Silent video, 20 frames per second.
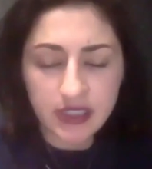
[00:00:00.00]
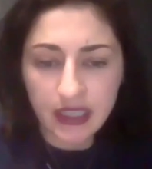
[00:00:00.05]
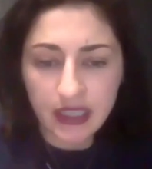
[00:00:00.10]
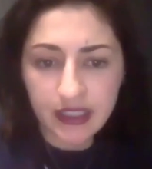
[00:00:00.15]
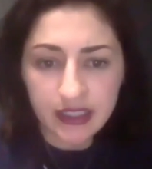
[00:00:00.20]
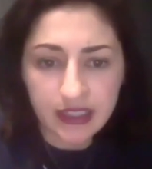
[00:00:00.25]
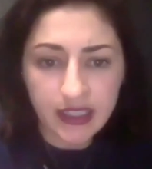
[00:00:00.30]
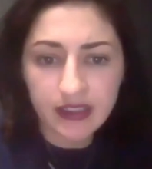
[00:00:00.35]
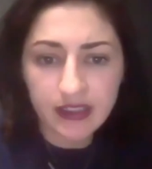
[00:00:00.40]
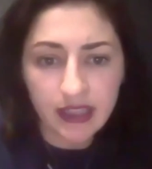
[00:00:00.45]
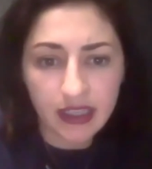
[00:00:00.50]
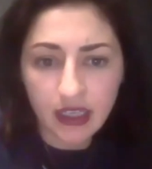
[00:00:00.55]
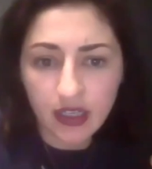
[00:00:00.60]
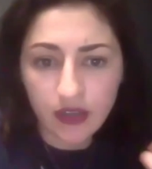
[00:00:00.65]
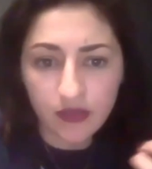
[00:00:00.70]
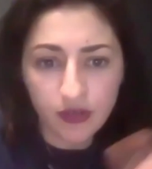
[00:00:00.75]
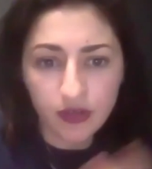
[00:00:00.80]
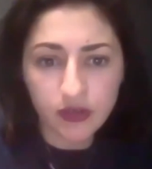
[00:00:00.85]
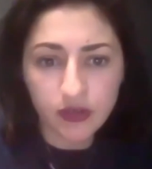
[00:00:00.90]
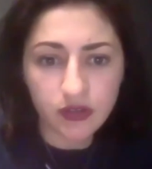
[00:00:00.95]
Like they take
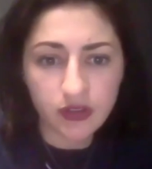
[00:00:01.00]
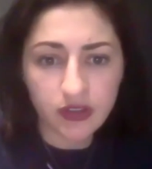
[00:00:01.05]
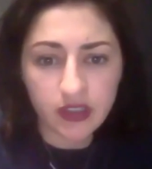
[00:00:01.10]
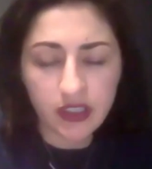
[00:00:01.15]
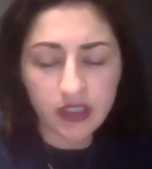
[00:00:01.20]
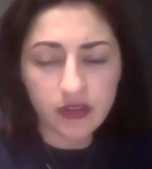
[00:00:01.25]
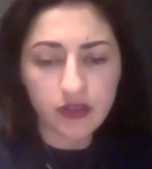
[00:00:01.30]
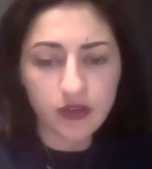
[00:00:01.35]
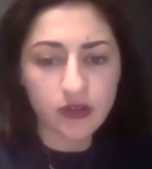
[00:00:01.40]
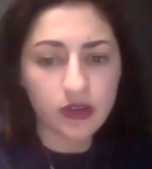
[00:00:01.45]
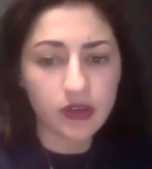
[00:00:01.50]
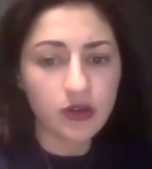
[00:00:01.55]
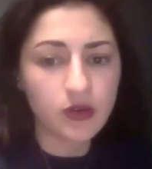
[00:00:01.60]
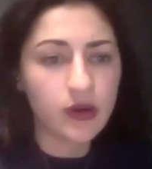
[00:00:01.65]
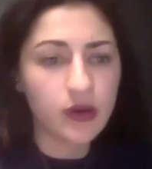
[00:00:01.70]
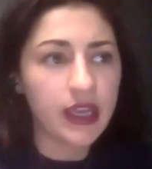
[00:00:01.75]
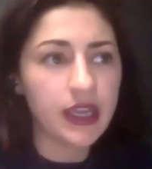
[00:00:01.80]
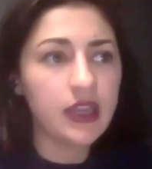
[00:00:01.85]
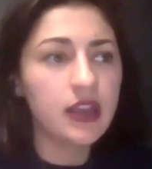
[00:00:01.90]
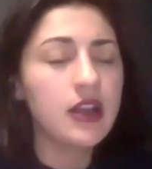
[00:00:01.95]
a photo, they throw it
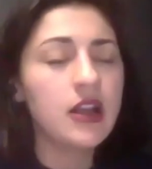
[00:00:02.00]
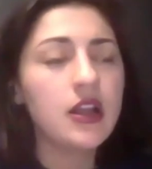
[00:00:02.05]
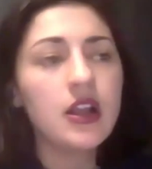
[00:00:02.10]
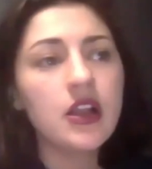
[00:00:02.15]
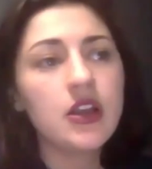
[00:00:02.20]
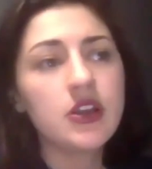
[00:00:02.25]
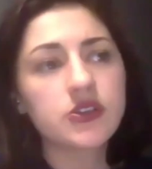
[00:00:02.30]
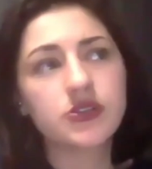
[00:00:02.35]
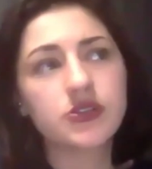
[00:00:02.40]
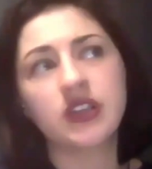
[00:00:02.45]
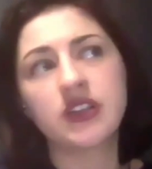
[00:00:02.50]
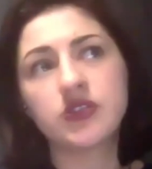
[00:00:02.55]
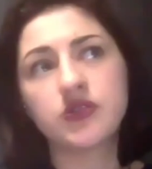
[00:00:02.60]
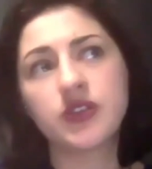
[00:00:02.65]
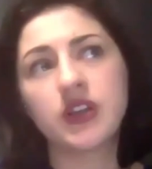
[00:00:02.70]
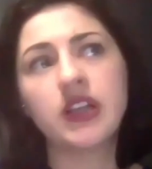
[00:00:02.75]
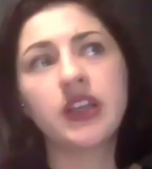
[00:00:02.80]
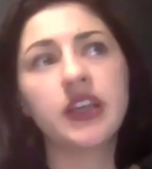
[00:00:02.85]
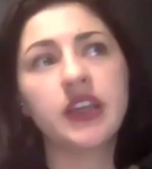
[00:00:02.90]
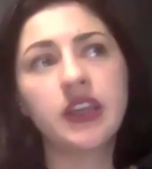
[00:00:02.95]
away. So there's
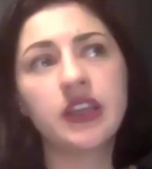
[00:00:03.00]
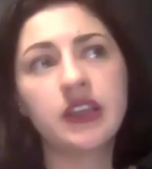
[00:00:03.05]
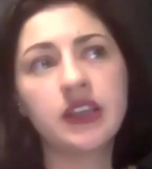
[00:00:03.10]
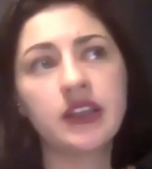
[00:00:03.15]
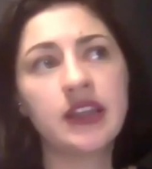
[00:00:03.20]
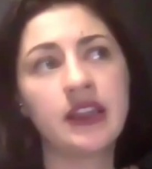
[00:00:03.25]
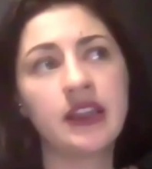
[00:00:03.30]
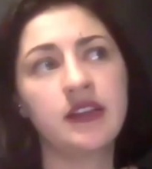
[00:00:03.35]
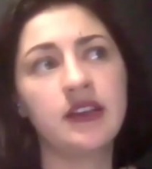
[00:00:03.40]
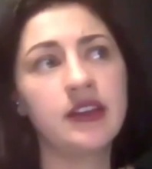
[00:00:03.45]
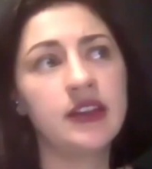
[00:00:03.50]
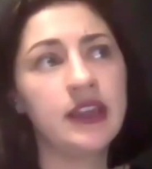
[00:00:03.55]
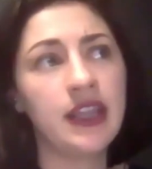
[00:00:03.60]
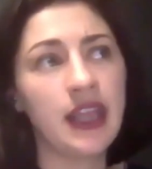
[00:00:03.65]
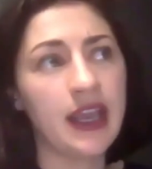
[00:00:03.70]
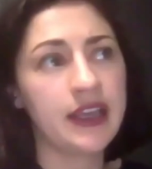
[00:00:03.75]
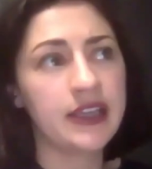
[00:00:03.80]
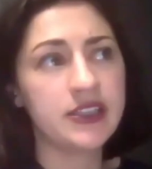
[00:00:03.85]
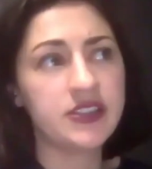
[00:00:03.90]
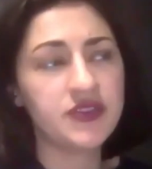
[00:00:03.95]
really
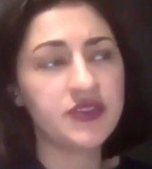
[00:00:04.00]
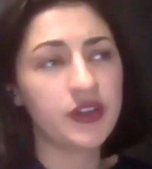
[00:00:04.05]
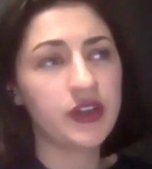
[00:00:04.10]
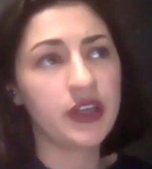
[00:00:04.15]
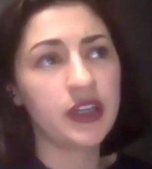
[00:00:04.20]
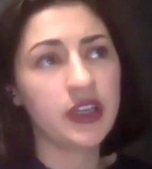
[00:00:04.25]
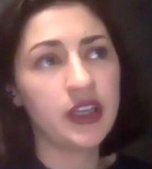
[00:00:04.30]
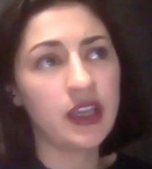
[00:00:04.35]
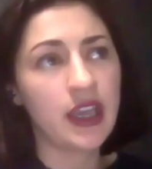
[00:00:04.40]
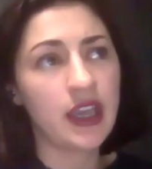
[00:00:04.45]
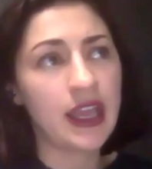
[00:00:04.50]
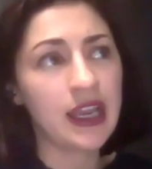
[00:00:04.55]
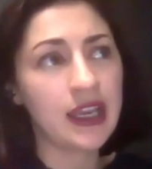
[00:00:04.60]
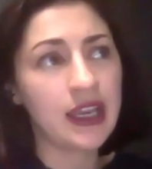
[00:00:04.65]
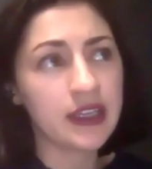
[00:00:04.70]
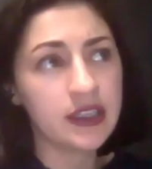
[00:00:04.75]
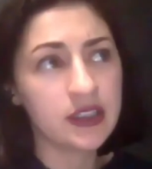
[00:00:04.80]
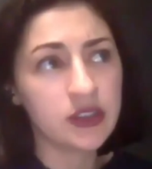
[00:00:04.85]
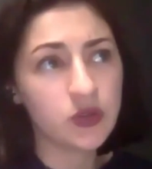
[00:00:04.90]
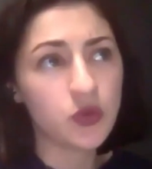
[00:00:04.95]
nice, very
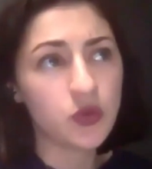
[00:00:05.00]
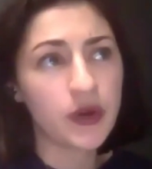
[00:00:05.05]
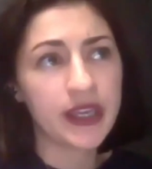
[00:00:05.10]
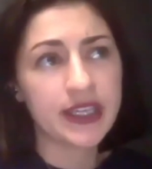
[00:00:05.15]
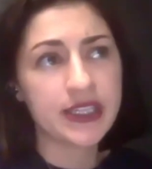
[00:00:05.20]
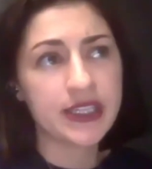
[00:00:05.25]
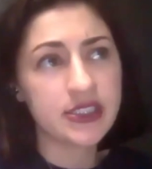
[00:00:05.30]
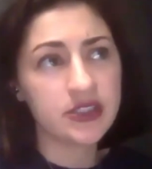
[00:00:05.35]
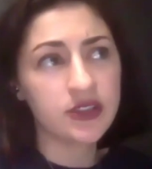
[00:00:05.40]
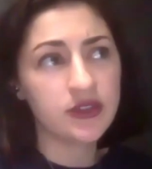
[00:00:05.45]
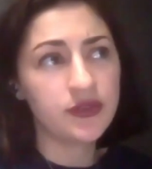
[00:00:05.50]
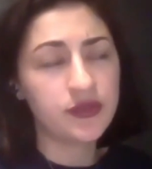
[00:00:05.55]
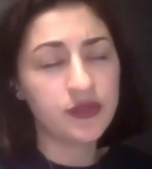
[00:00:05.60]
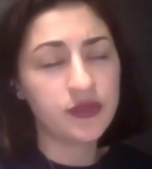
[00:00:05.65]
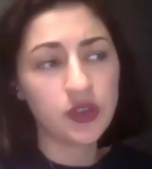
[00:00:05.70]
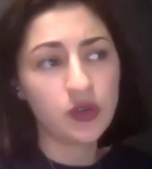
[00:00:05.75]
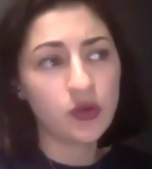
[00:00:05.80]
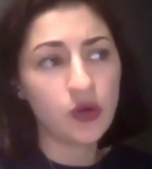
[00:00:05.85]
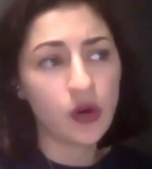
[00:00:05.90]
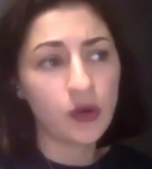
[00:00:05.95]
elegant ways of
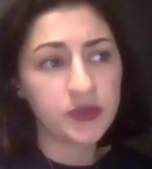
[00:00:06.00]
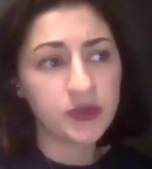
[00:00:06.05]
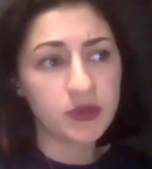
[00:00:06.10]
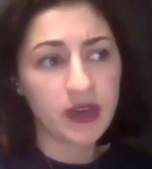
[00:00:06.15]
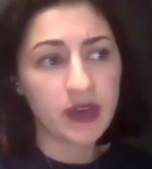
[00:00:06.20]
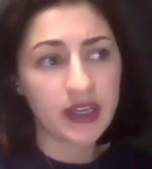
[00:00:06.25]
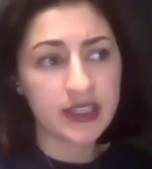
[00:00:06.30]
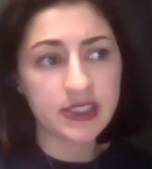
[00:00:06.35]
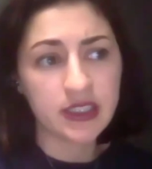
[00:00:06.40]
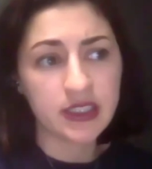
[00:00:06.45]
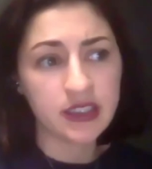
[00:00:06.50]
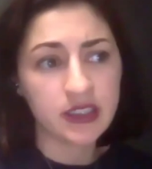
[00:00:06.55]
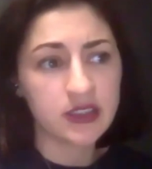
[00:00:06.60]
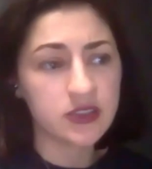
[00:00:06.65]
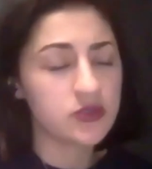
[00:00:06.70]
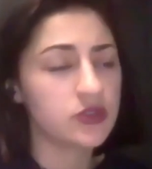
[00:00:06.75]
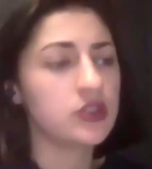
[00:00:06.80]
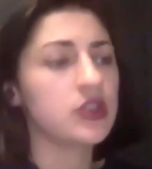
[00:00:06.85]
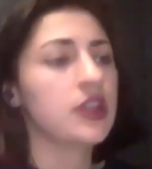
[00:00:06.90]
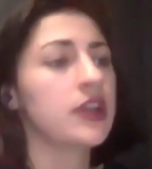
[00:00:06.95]
you optimizing
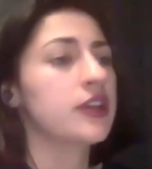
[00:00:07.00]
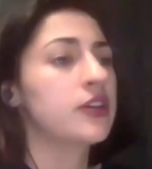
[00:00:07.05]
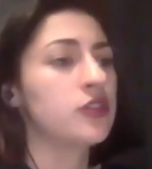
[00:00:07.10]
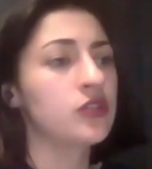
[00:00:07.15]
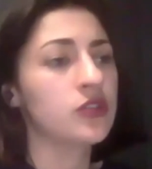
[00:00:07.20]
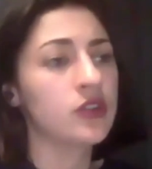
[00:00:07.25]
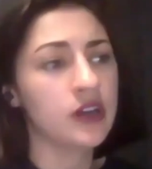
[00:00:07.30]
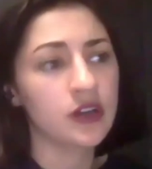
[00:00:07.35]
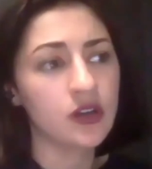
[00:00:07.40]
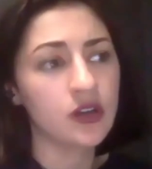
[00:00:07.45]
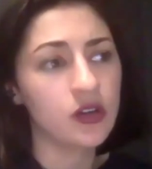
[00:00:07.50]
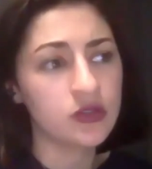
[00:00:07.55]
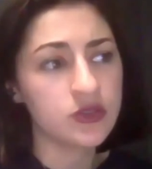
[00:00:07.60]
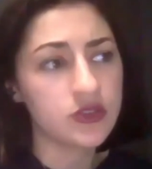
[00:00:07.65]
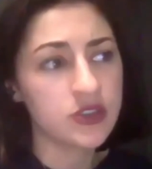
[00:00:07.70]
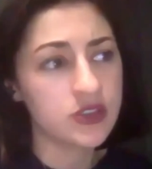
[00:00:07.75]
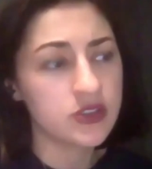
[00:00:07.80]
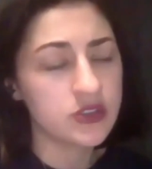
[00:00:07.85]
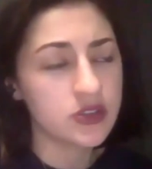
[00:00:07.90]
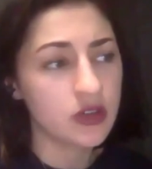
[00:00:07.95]
this with like QR
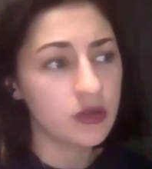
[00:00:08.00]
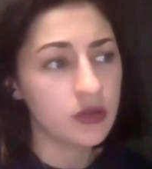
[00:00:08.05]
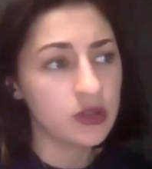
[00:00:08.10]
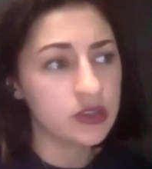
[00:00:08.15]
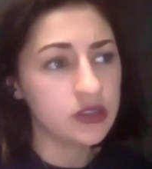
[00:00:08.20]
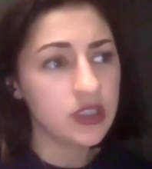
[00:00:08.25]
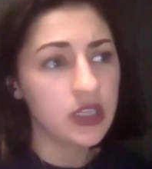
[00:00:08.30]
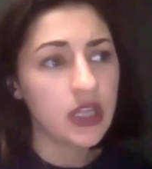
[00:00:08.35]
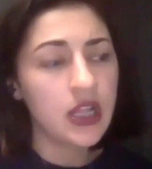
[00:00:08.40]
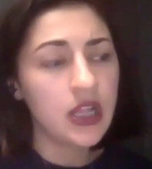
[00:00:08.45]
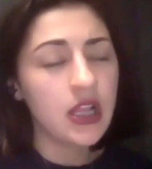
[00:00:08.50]
codes and so on.